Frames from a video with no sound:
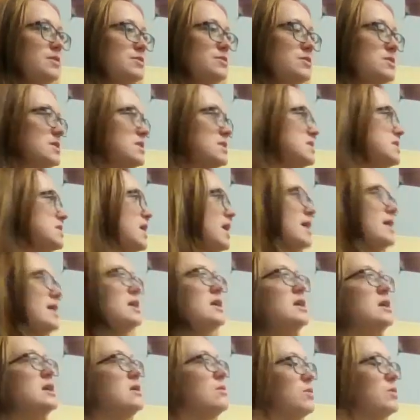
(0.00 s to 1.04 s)

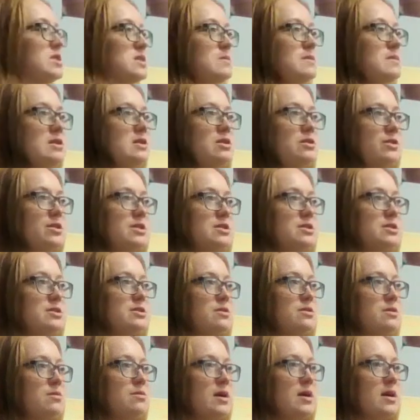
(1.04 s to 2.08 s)
society wants me to look a
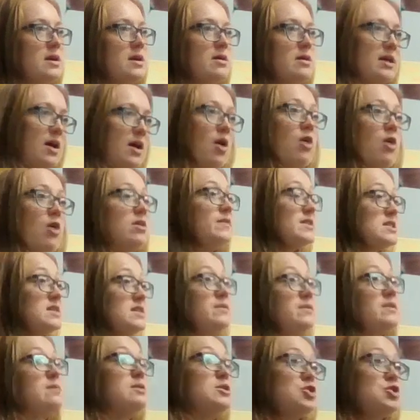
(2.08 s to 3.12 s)
certain way. Okay, all of that
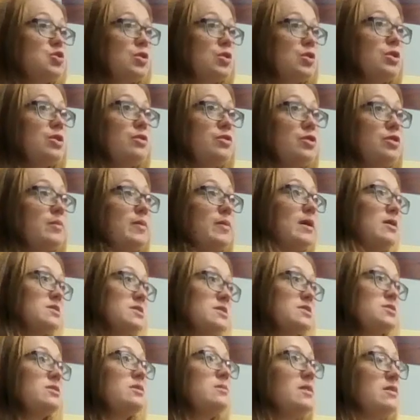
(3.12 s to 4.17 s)
stuff can be true. Your parents
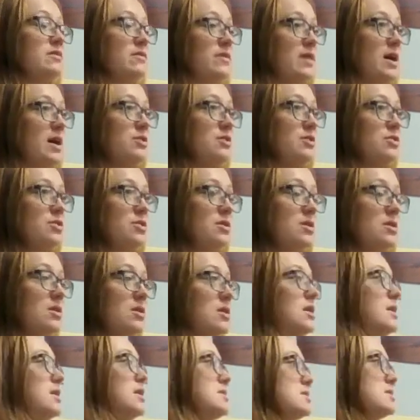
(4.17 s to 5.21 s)
can certainly be a factor,
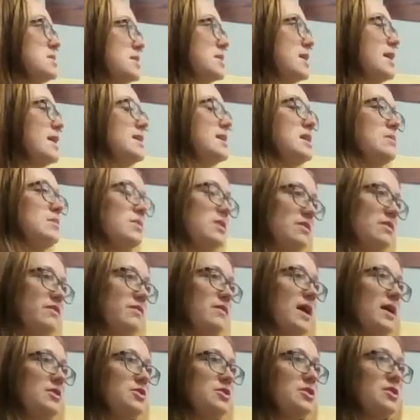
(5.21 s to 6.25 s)
society can be a
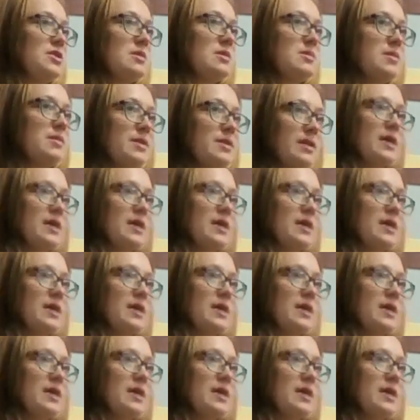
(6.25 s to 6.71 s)
factor, but